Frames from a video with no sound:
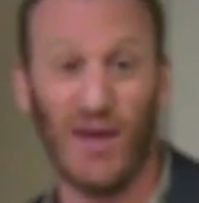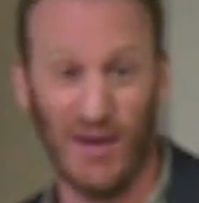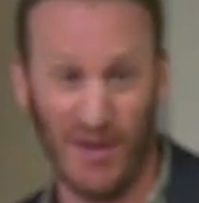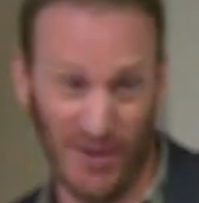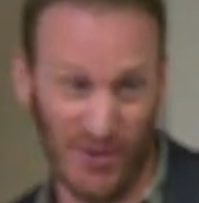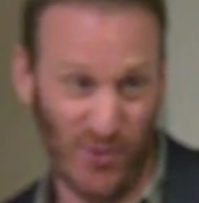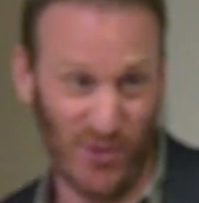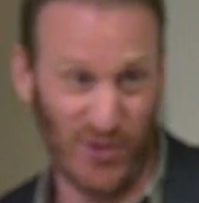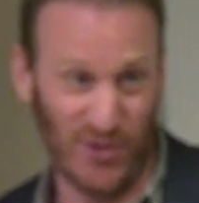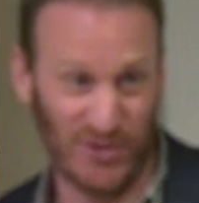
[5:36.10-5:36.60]
any
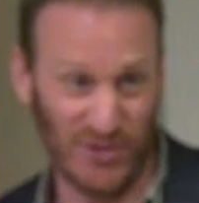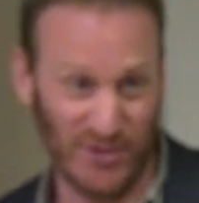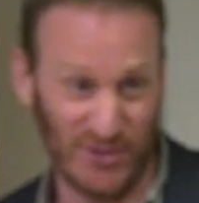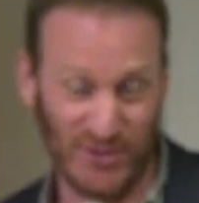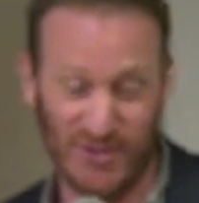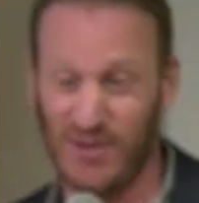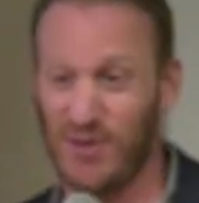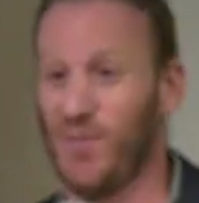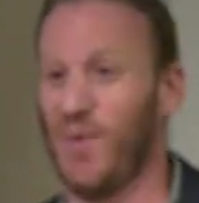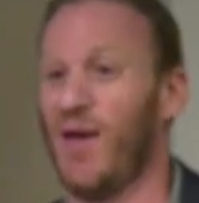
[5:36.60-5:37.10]

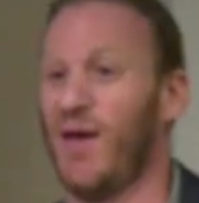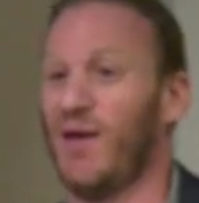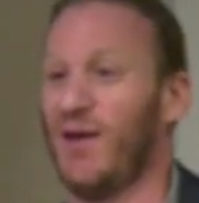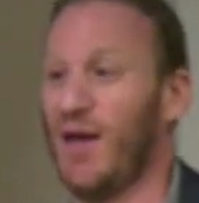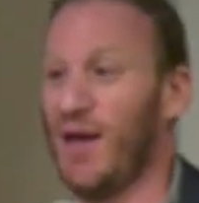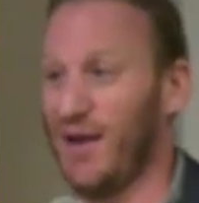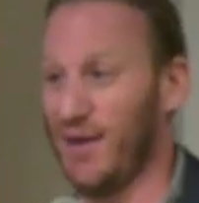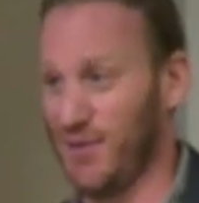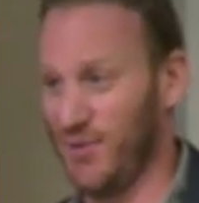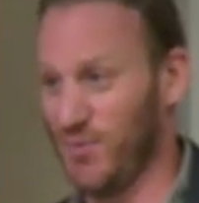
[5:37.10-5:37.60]
questions about
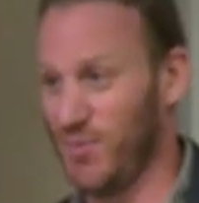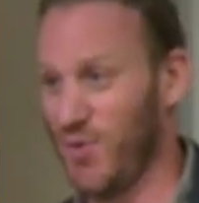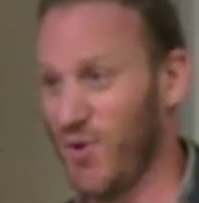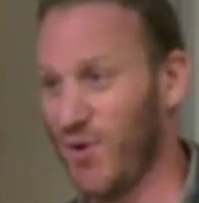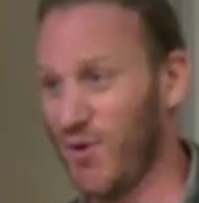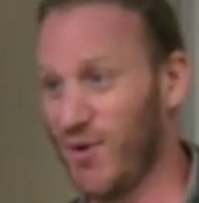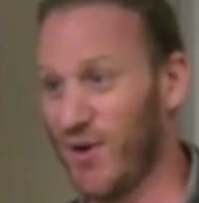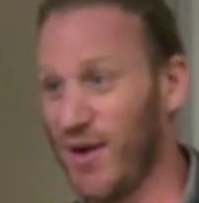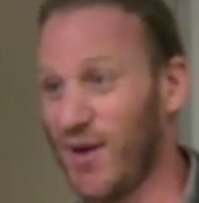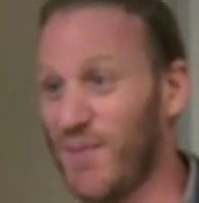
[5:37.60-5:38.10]
either
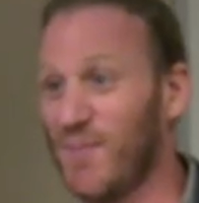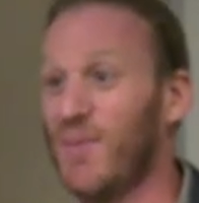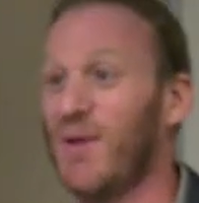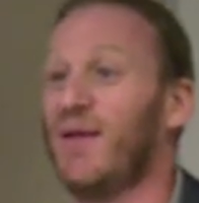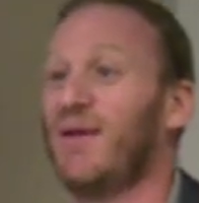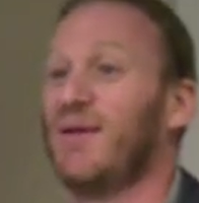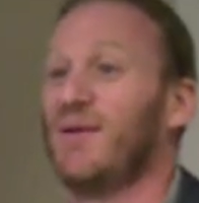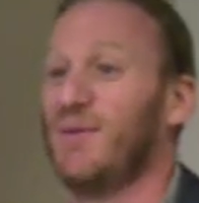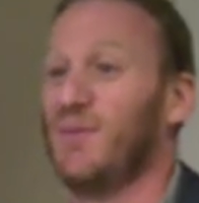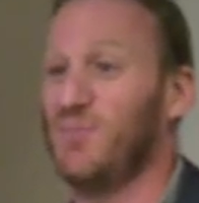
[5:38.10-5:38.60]
program,
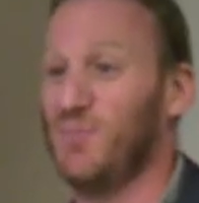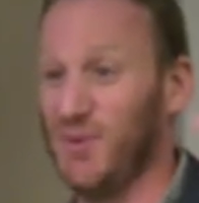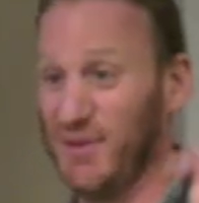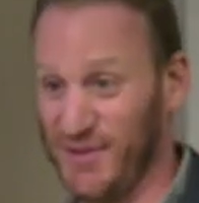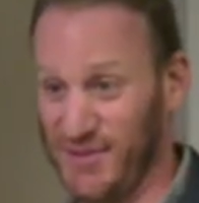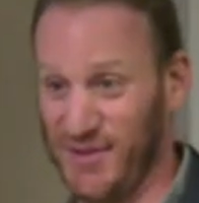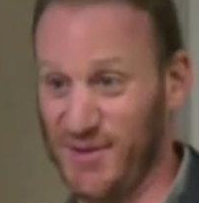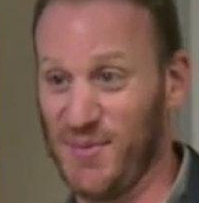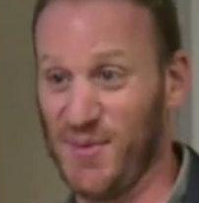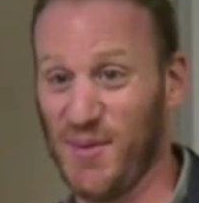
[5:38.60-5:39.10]
please
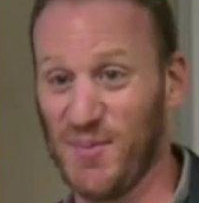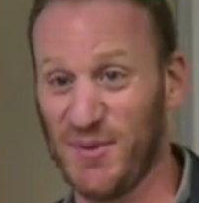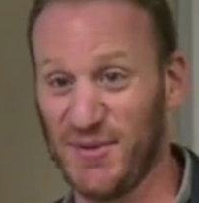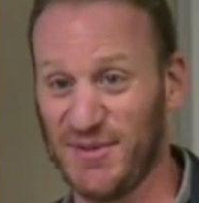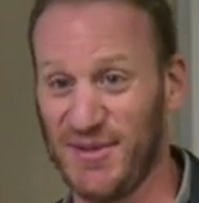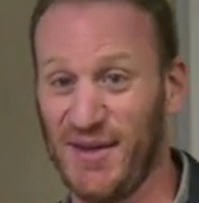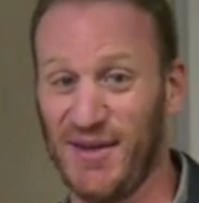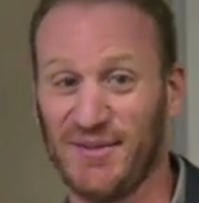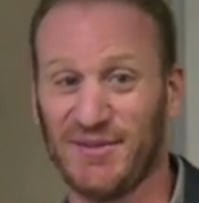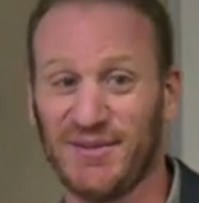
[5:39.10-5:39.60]
come up and
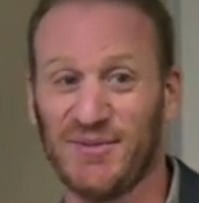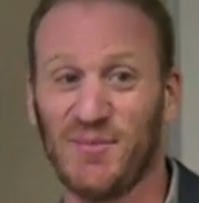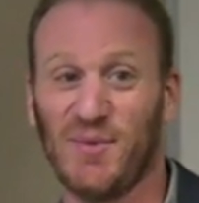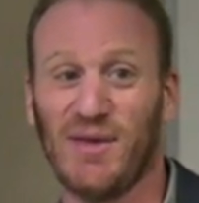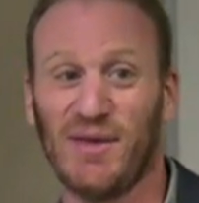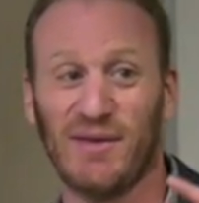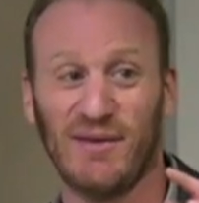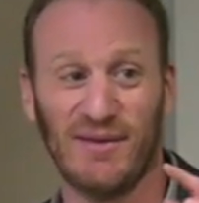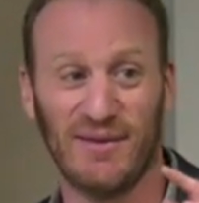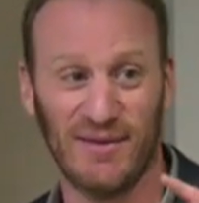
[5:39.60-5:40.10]
talk to
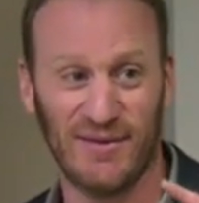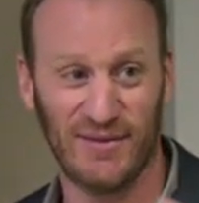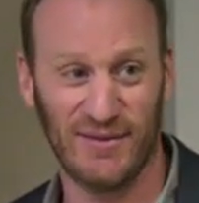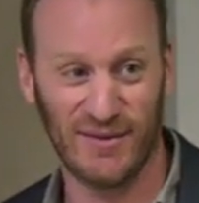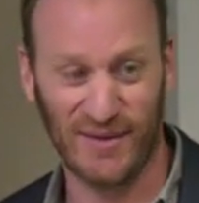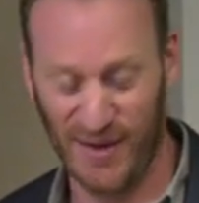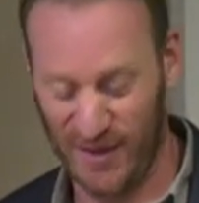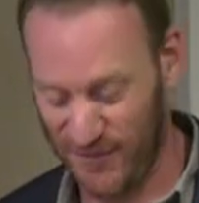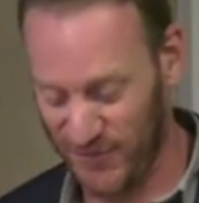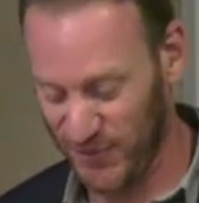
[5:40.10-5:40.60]
me
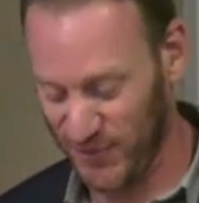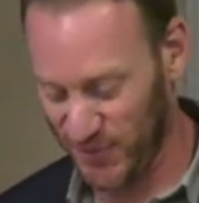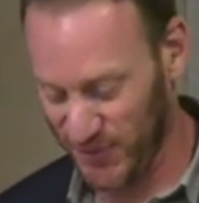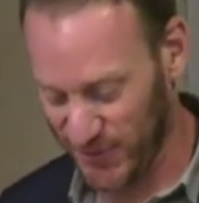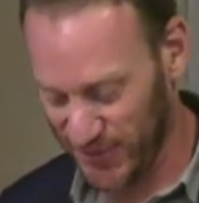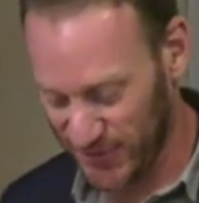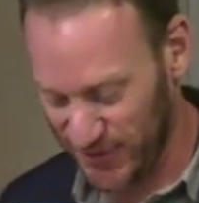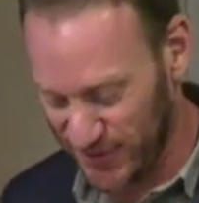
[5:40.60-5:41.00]
afterwards.